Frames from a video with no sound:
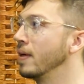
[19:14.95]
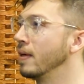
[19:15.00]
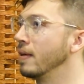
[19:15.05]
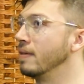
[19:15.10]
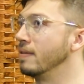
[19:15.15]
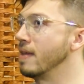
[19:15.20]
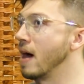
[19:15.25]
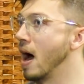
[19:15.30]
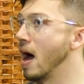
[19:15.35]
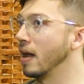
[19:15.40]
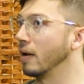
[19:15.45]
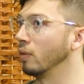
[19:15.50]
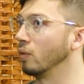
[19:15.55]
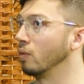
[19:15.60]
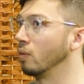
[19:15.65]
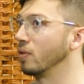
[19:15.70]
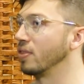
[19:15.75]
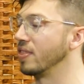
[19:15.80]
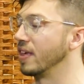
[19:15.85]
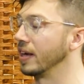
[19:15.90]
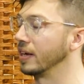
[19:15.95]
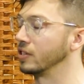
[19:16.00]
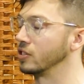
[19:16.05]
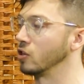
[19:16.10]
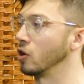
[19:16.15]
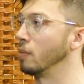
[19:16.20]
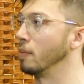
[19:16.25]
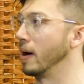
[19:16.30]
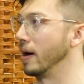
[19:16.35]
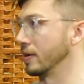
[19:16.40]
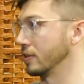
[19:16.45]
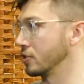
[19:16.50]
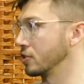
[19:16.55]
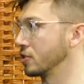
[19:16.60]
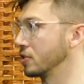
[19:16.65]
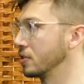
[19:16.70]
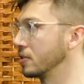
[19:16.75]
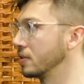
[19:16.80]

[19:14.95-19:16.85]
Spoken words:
not think so much?